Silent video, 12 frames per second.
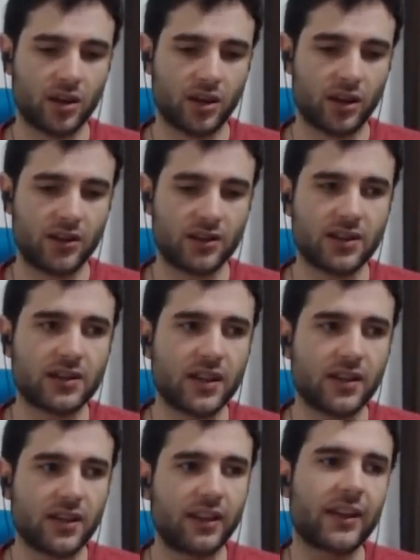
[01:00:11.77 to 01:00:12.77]
In the
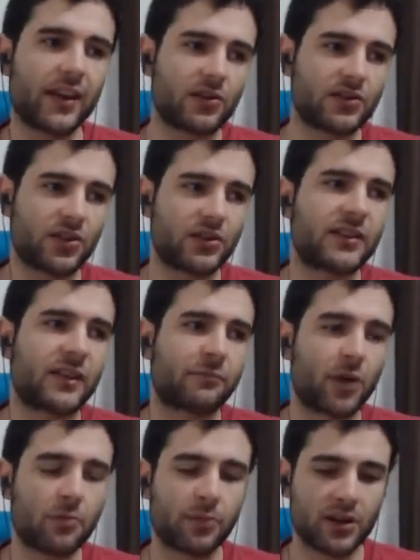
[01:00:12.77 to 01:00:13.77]
sense that they laid out a certain
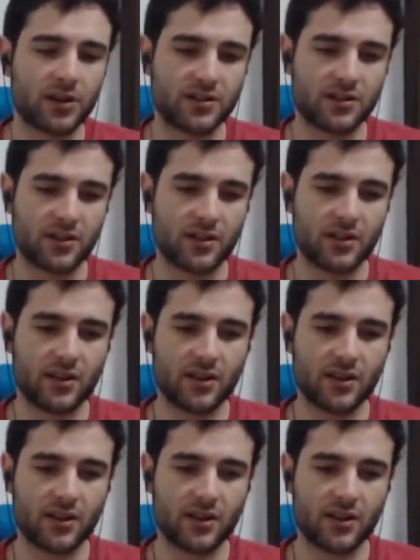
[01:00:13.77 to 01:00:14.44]
set of properties,